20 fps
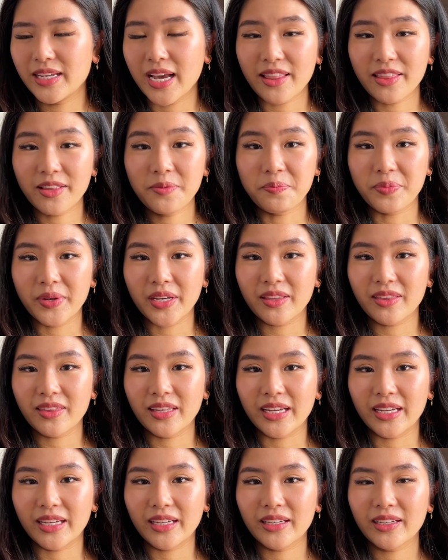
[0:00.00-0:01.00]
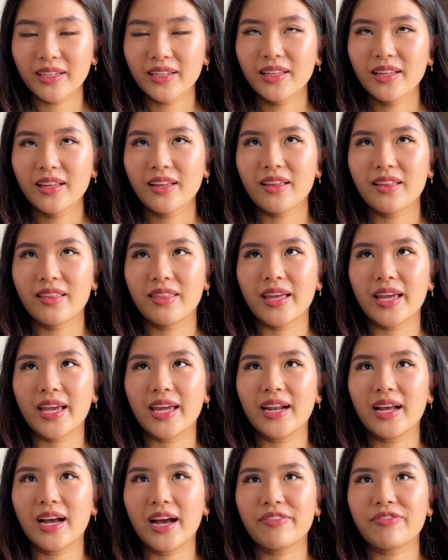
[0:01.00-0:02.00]
other big thing
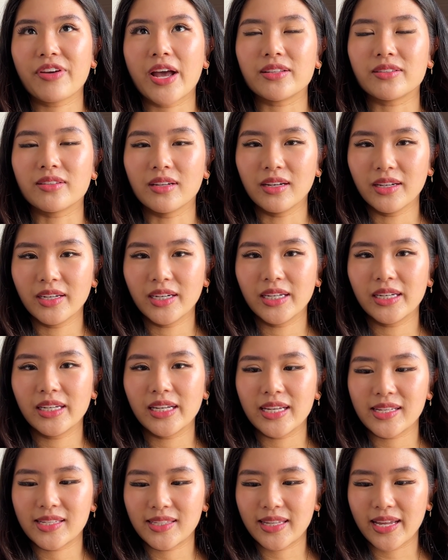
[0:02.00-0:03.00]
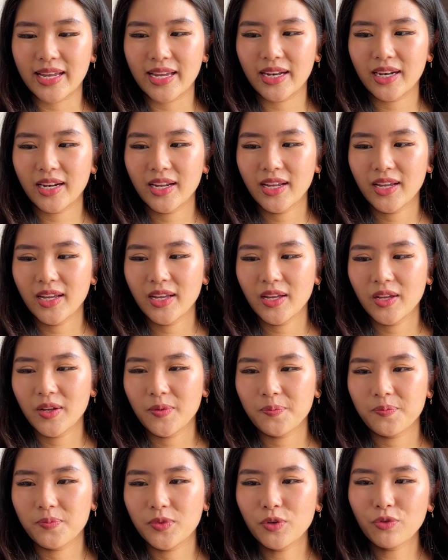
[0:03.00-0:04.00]
that I've had to learn is that
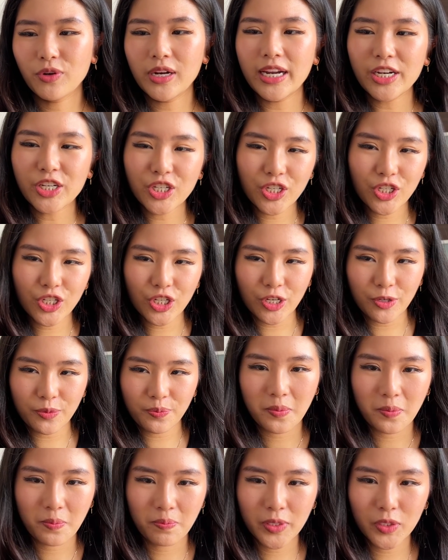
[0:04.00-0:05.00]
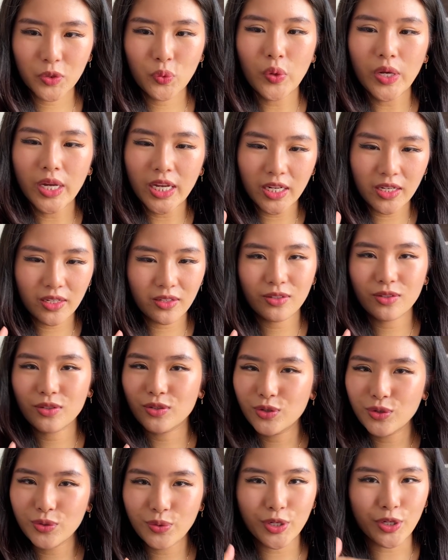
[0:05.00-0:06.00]
the relationship between
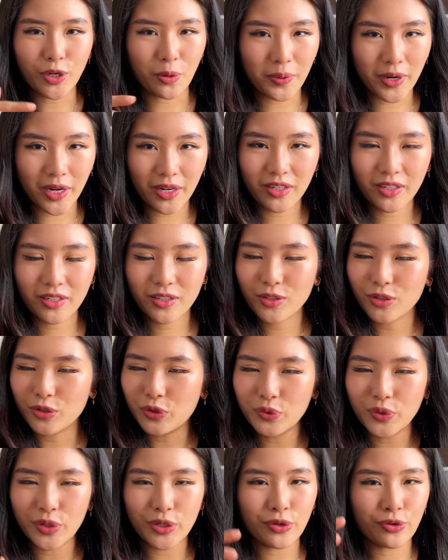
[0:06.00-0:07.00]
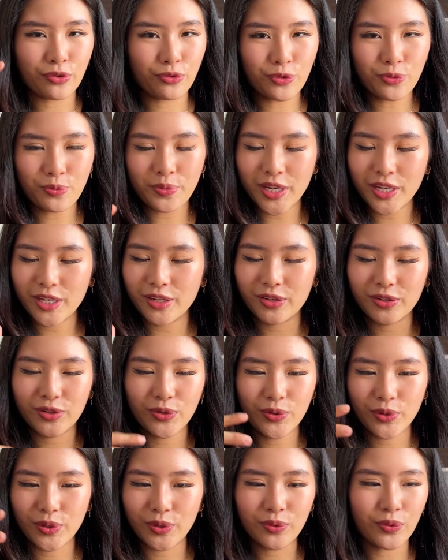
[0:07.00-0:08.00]
you and your partner, you and your roommate,
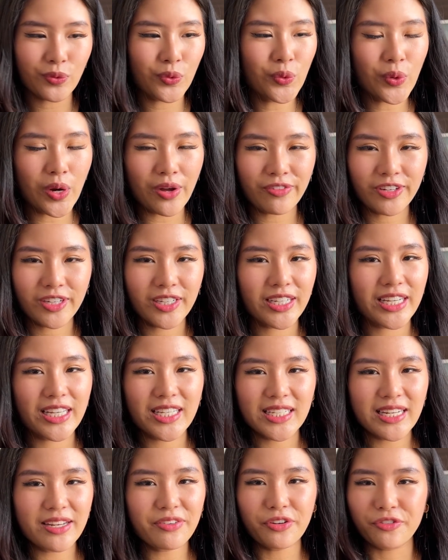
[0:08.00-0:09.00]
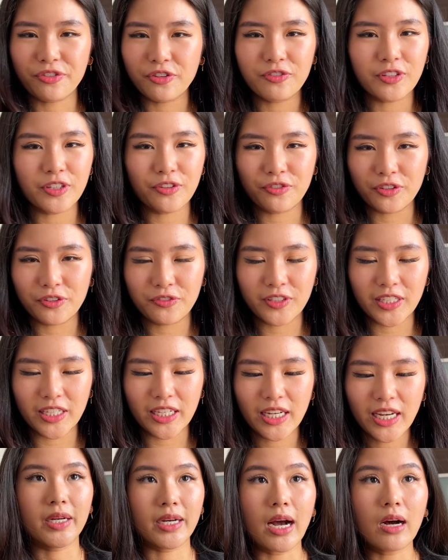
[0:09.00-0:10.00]
you and whoever, is never
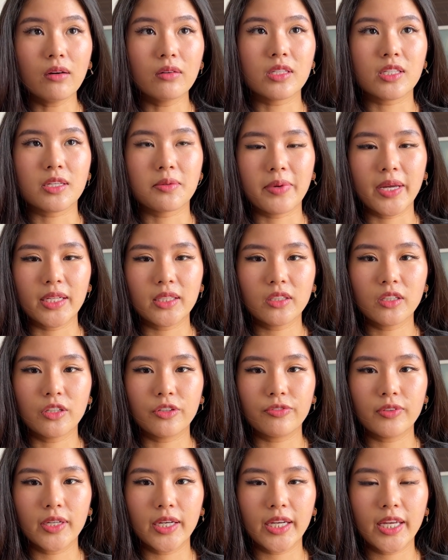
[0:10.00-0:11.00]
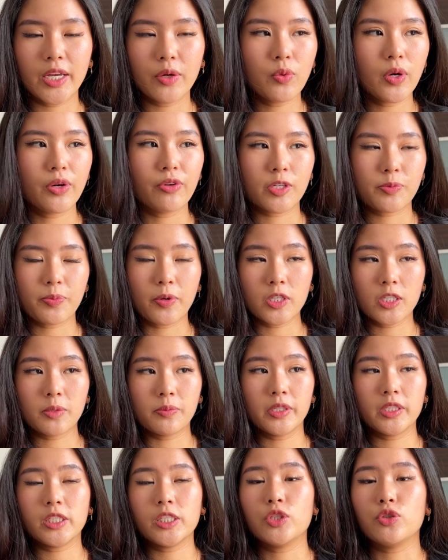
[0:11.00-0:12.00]
50-50. Now it's a matter of like, hey, what
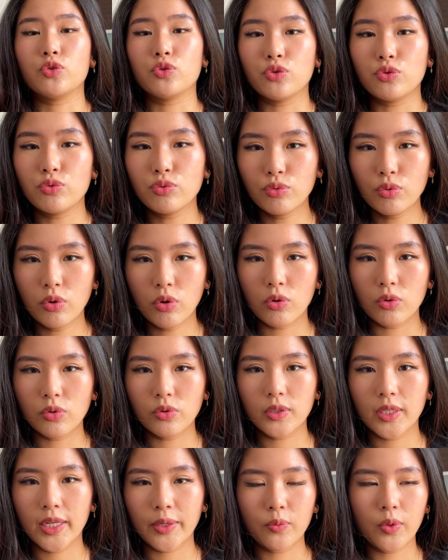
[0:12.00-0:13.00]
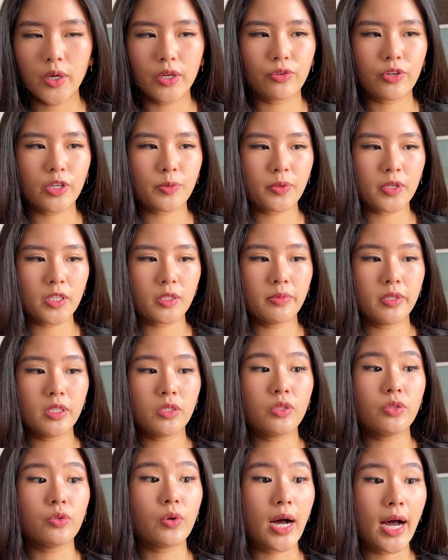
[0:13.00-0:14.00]
responsibilities do you hold? Like, what responsibilities
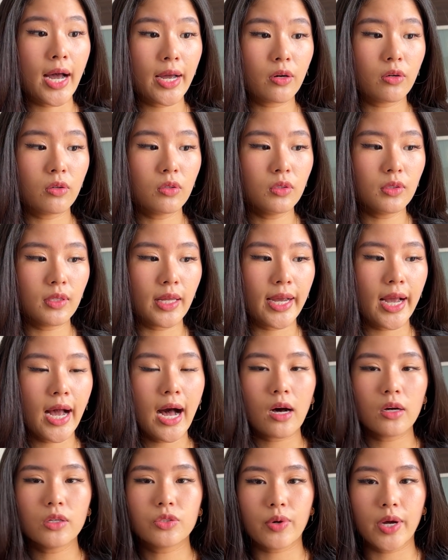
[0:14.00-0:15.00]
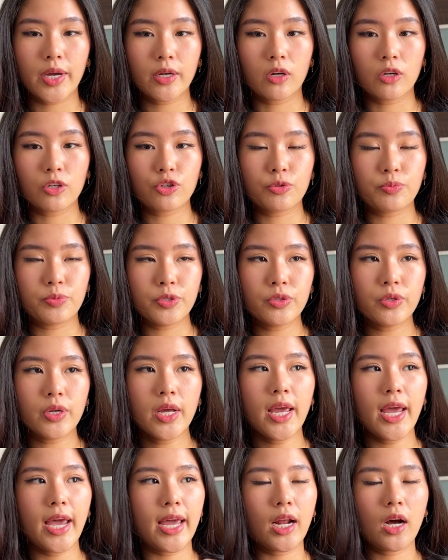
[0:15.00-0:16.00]
do I hold? Like, how do I contribute
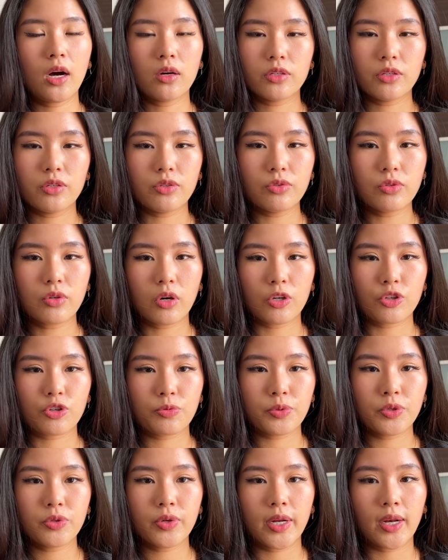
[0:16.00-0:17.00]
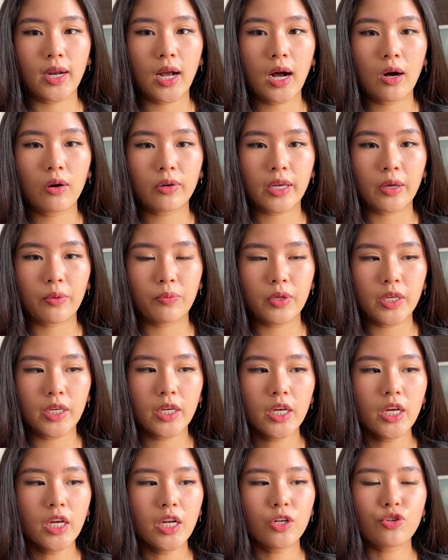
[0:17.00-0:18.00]
and how do you contribute, and how can we
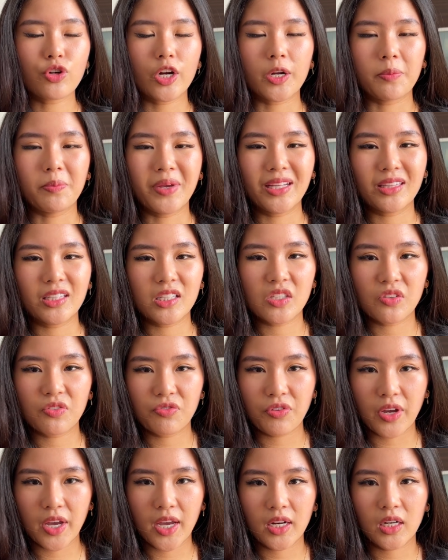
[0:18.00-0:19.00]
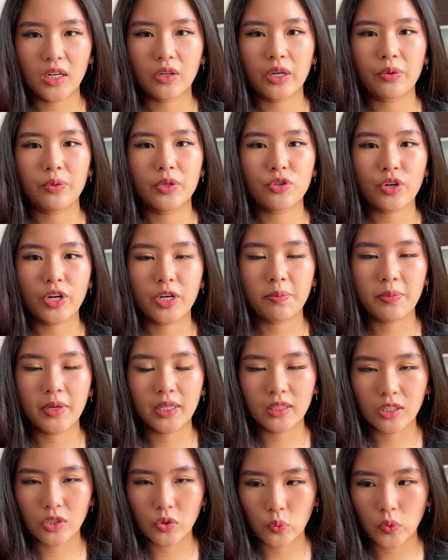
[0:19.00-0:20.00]
try to make this fair and how can we try to make
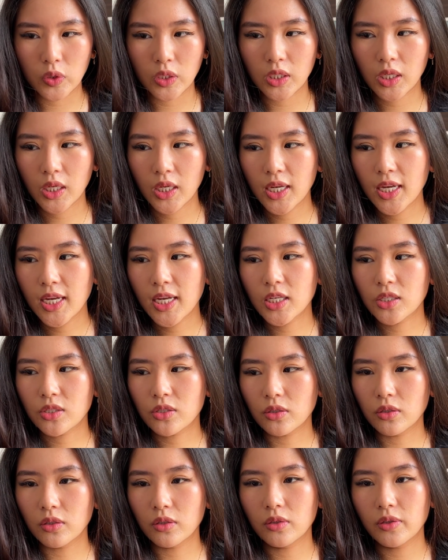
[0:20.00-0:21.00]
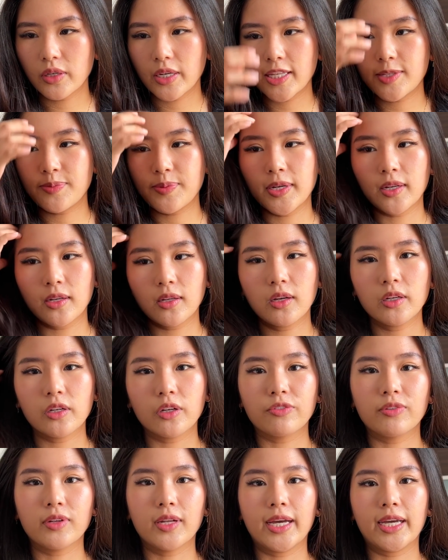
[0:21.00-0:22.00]
this work? So it's been a lot
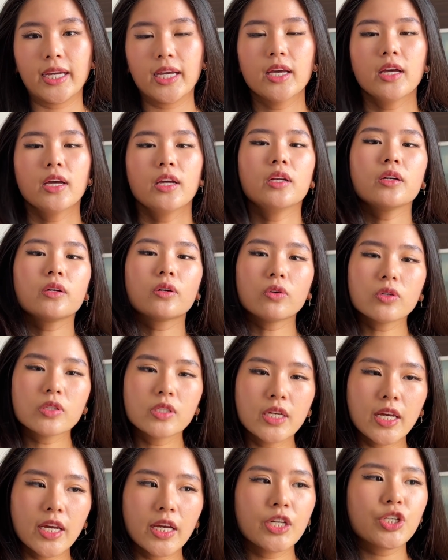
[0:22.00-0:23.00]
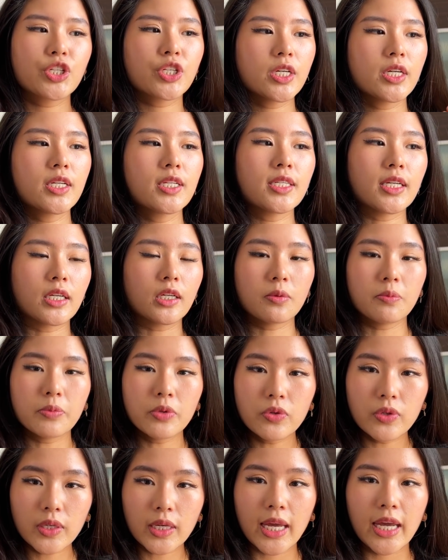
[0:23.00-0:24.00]
of like negotiations and
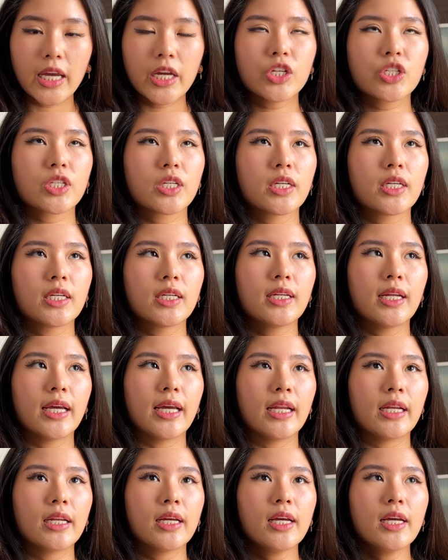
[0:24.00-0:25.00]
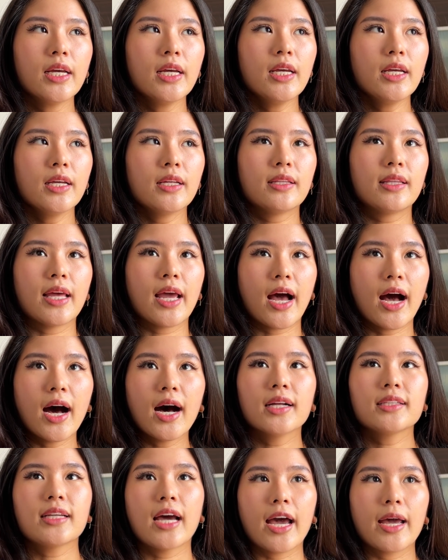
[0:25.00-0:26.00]
communication, and there
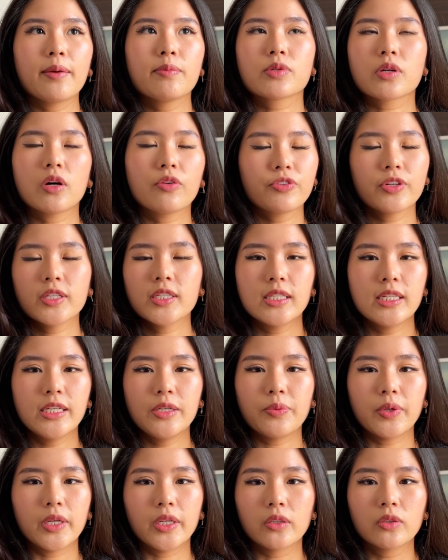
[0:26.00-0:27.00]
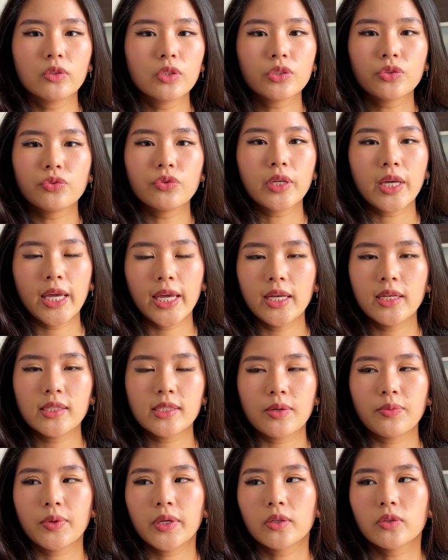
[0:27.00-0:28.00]
are times obviously when it goes through kinks
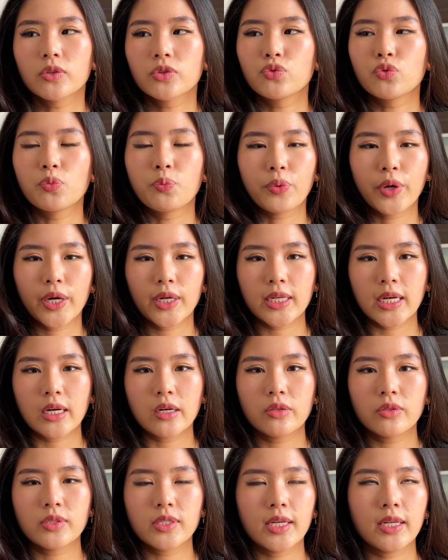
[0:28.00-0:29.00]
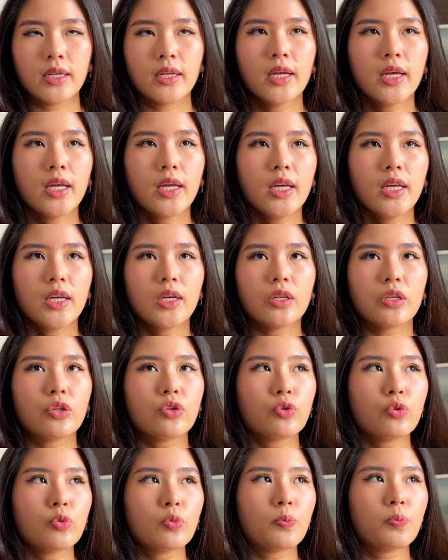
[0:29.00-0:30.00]
and when it goes through breakdowns and
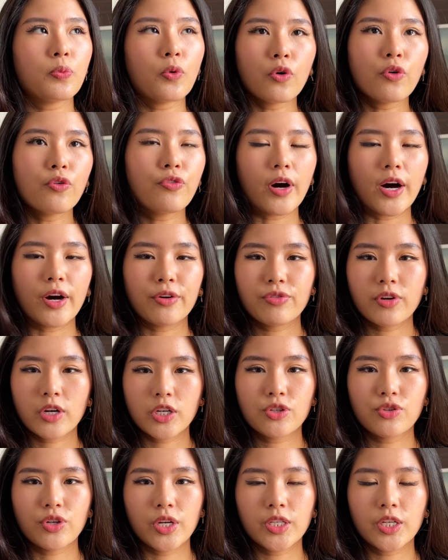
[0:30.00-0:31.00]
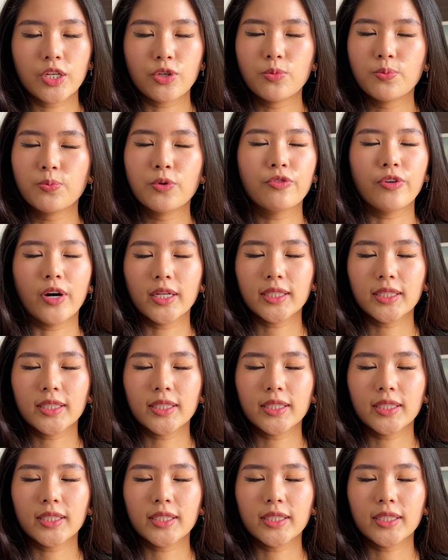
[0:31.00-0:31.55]
you both are frustrated, you both are